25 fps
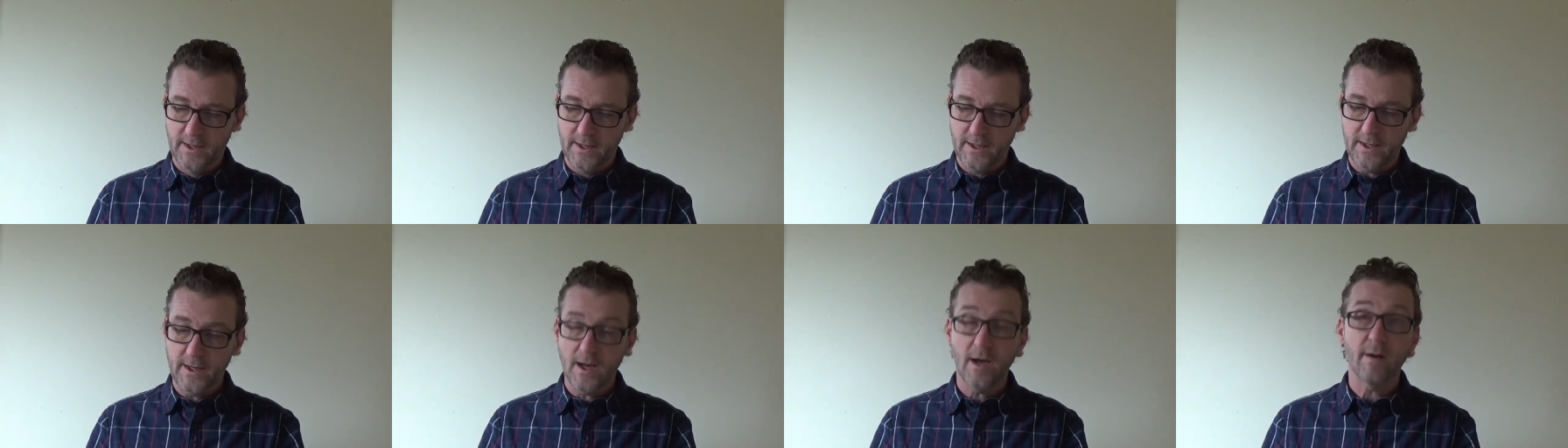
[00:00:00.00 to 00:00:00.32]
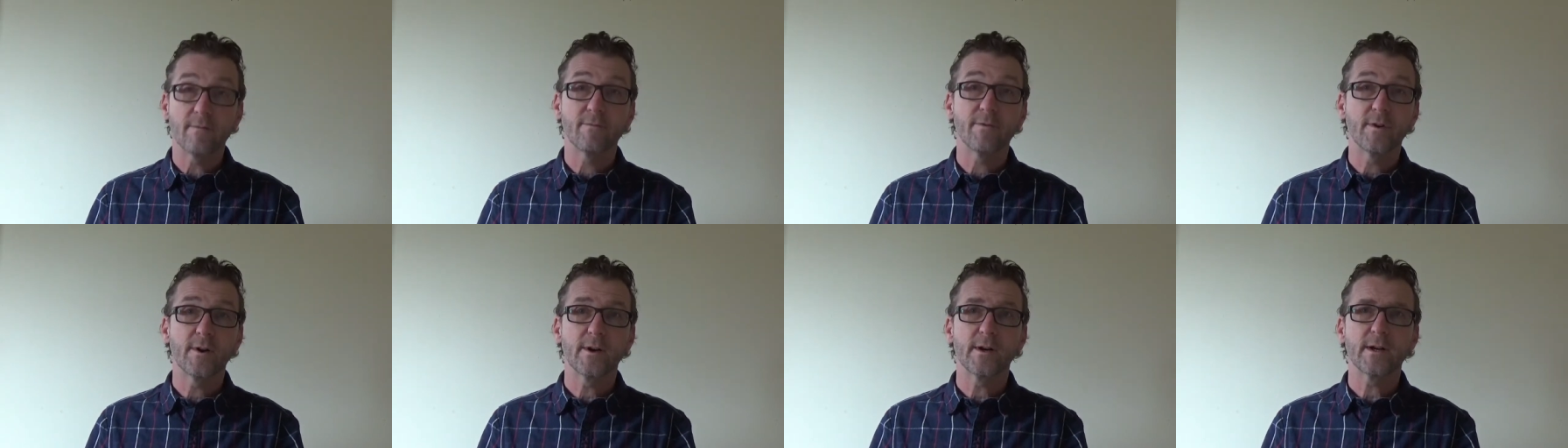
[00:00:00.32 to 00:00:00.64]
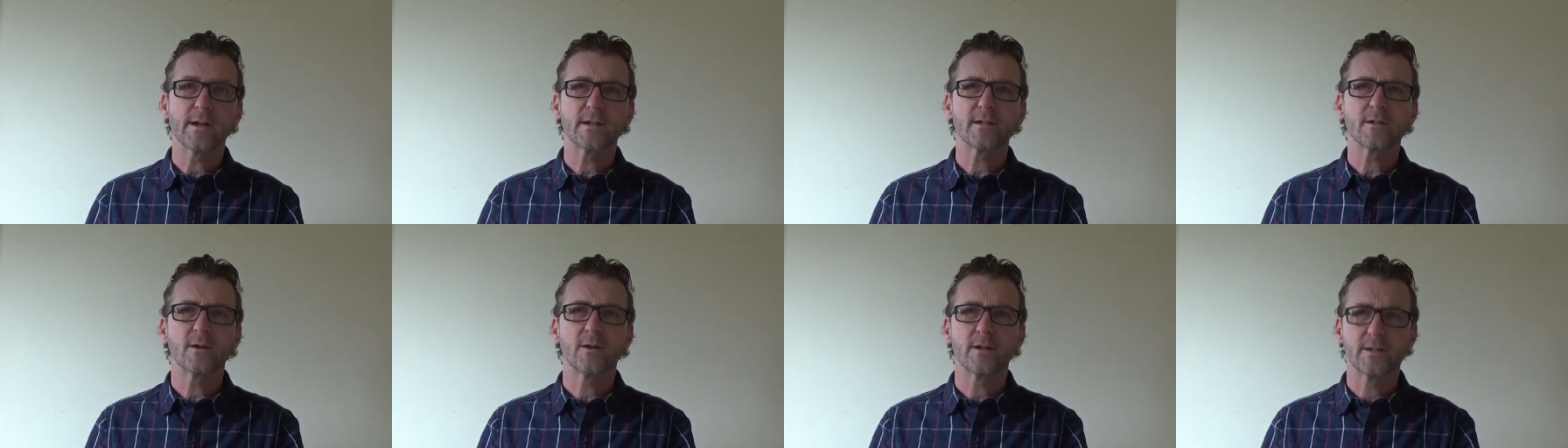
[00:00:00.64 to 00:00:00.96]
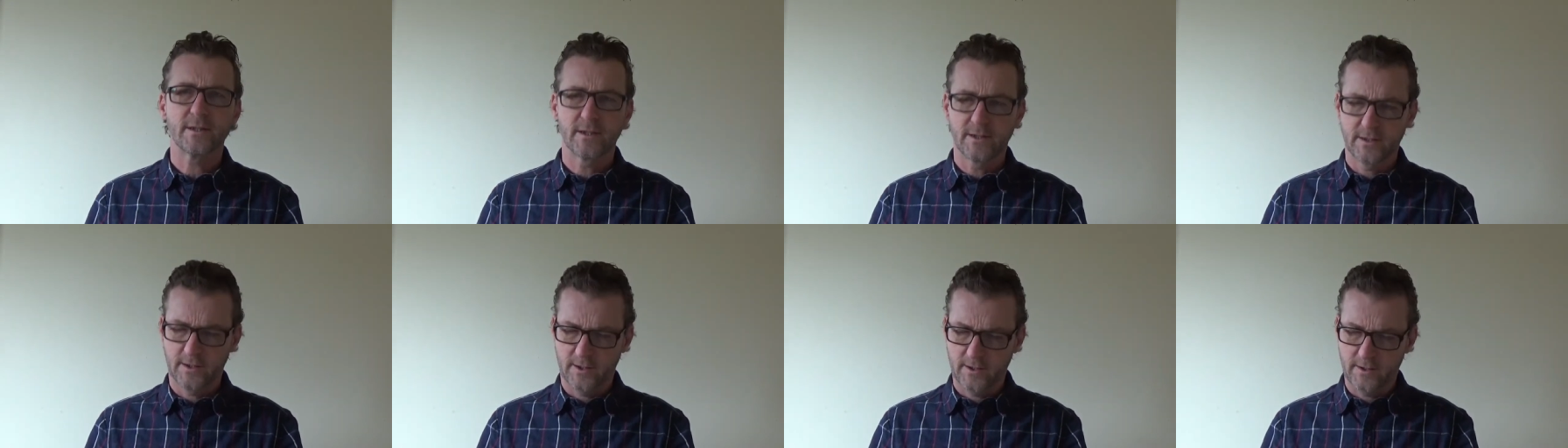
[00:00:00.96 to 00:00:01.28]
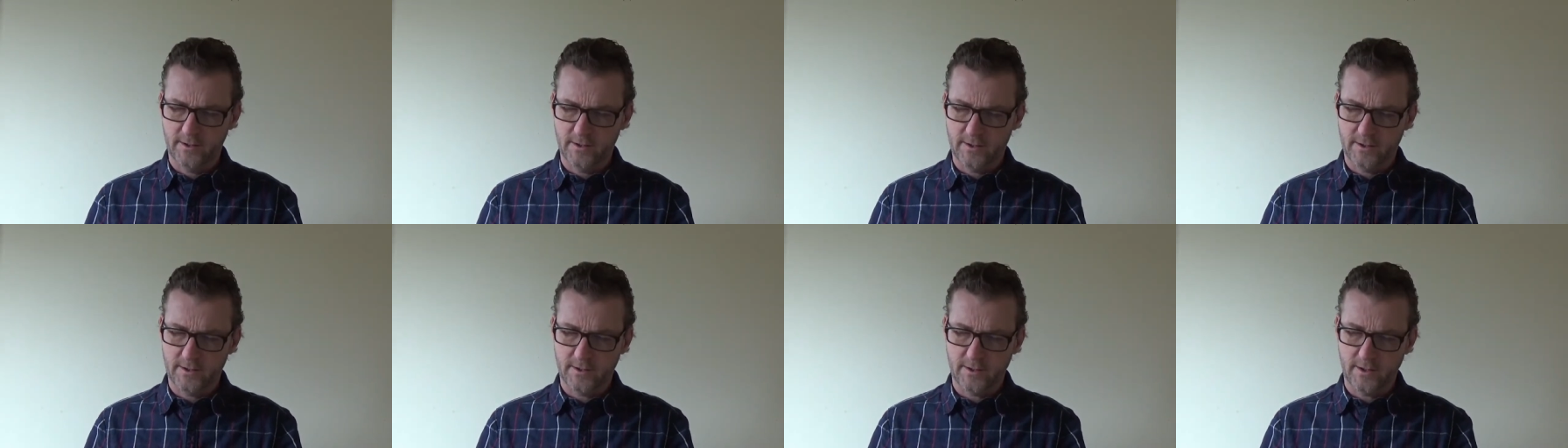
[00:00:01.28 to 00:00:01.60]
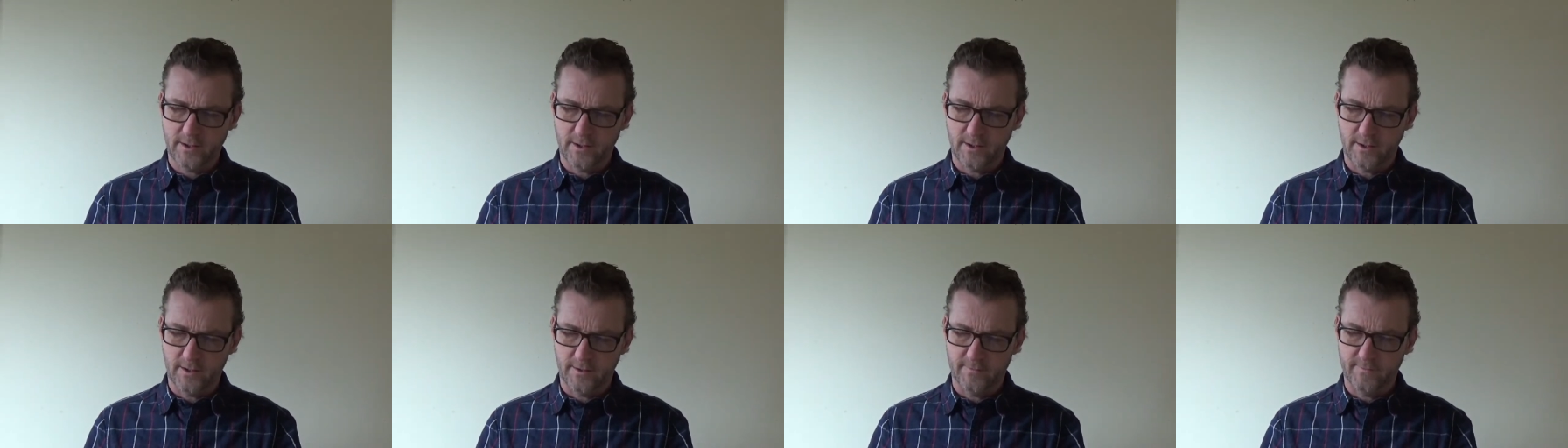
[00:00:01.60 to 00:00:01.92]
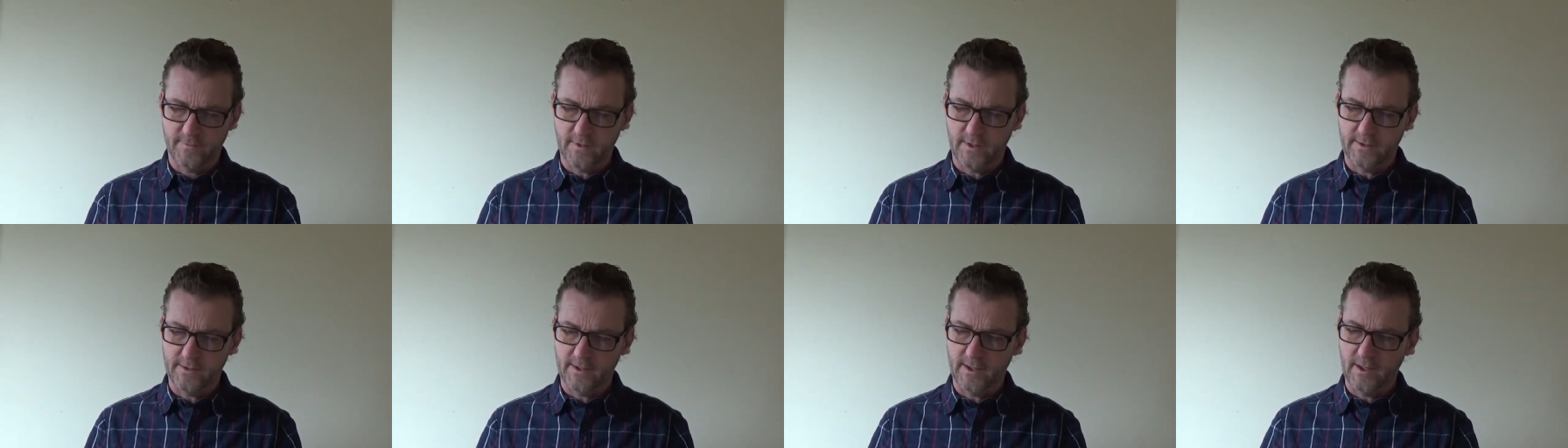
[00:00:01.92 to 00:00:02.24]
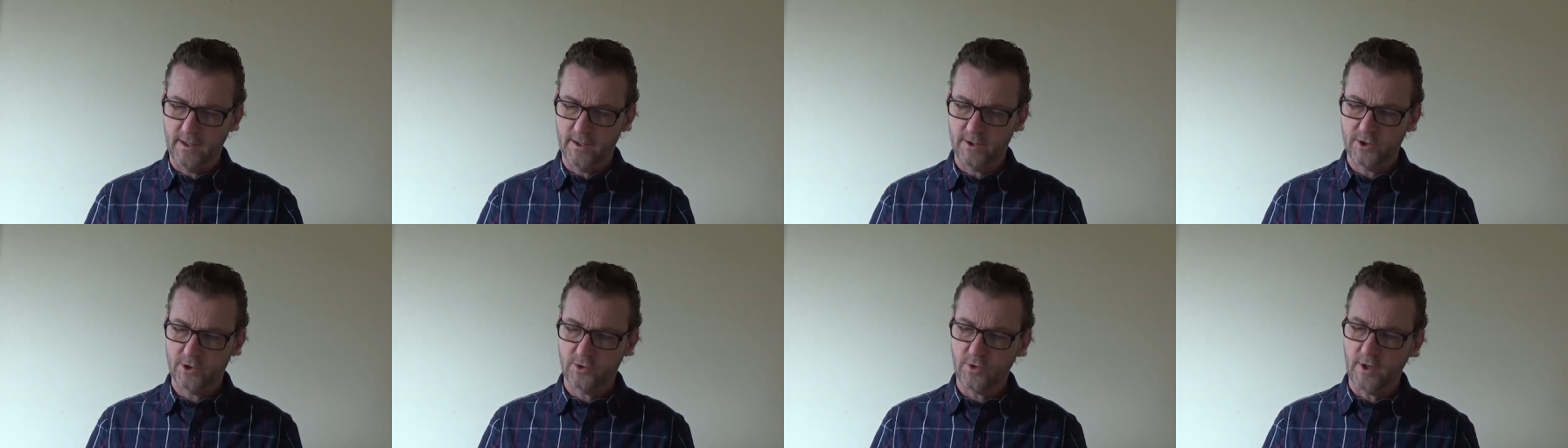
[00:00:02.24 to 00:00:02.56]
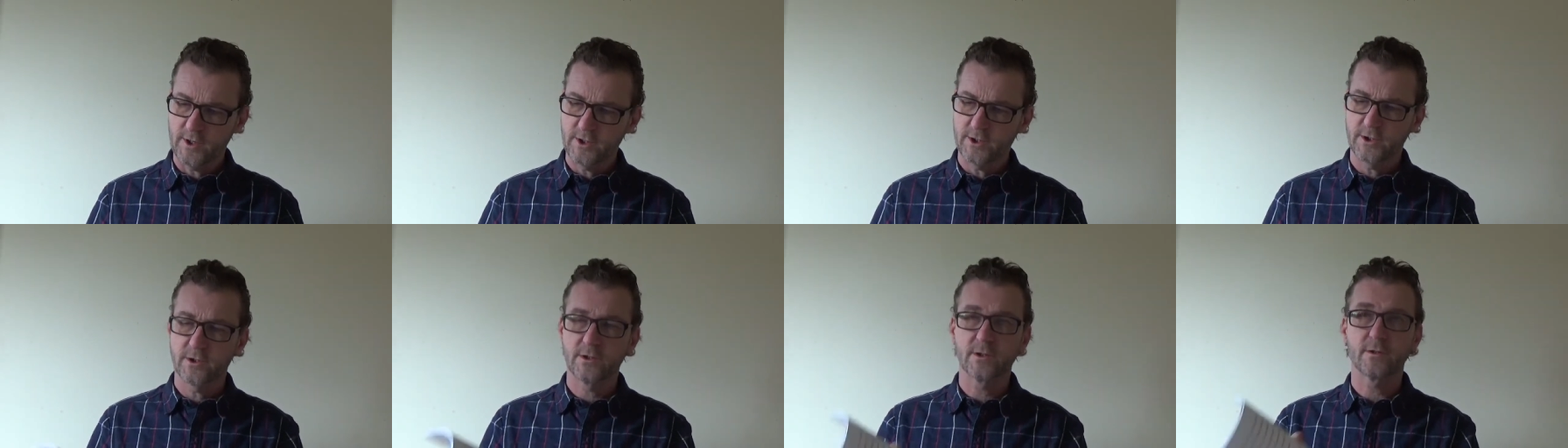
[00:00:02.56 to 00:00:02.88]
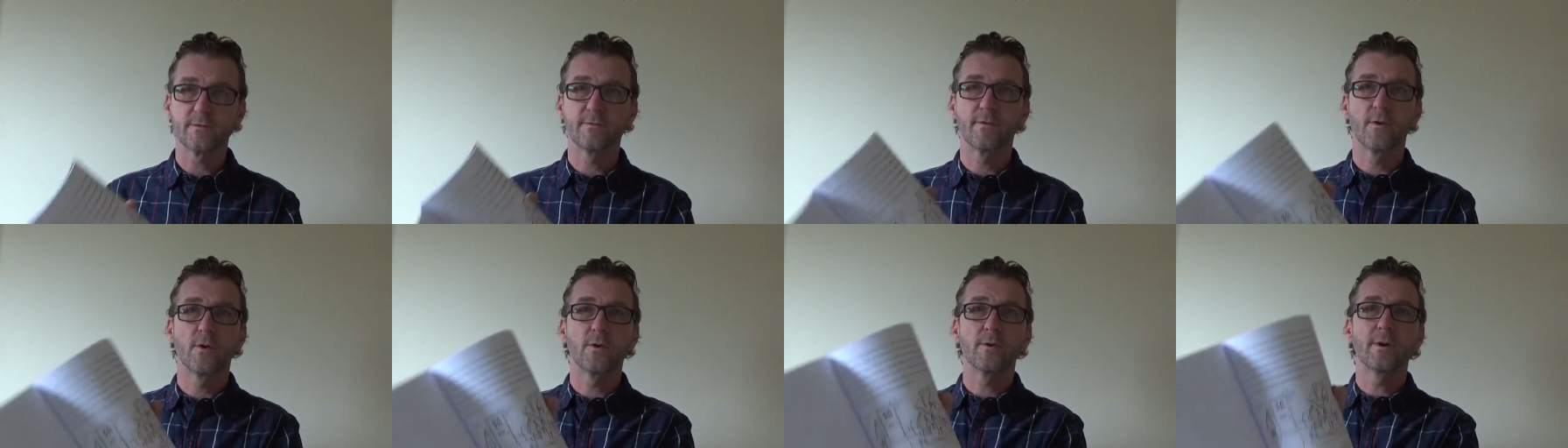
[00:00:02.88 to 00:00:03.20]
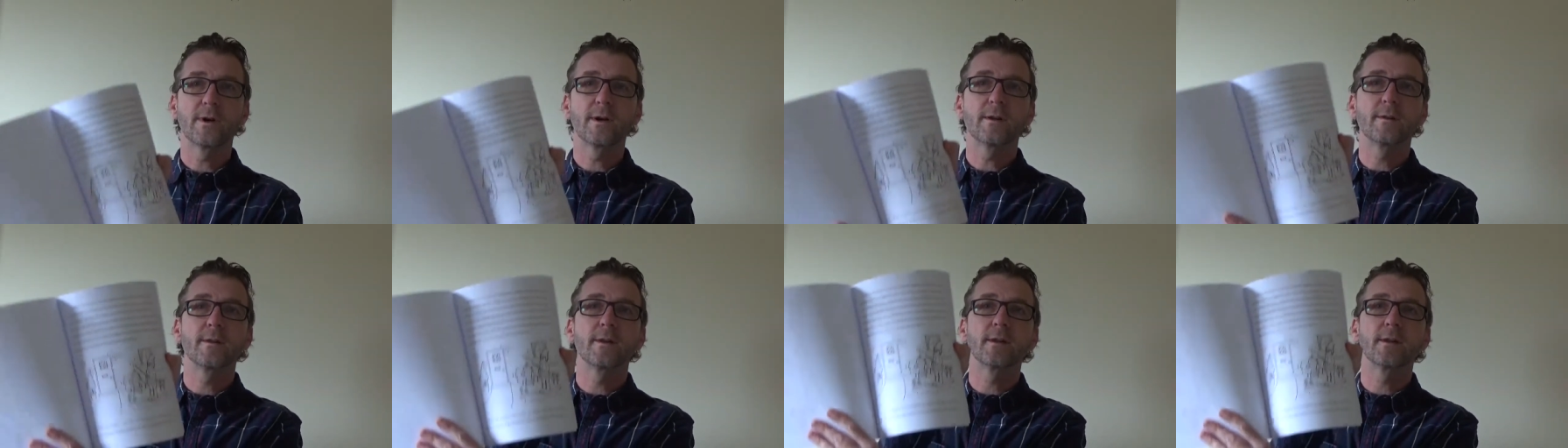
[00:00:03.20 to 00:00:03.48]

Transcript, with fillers: yeah, I'm very excited because uh, I've done the illustrations for it.